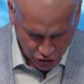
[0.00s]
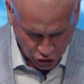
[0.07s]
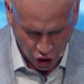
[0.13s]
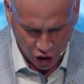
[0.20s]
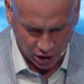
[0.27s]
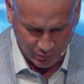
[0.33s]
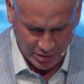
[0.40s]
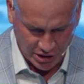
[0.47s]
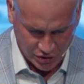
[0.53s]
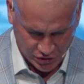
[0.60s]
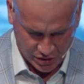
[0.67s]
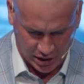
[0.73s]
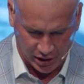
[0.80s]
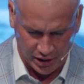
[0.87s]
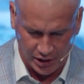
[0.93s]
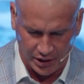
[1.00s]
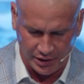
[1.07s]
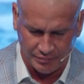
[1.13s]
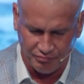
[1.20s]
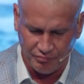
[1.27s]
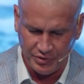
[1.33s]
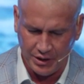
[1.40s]
taught me to say,
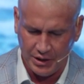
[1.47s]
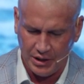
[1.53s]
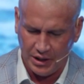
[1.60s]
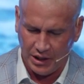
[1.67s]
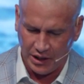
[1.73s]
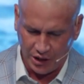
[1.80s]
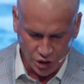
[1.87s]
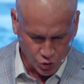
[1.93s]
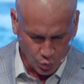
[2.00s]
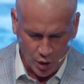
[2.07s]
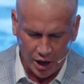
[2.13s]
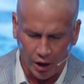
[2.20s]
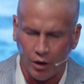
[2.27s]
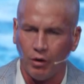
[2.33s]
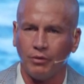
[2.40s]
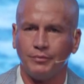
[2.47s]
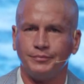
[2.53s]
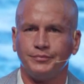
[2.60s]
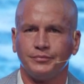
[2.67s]
It is well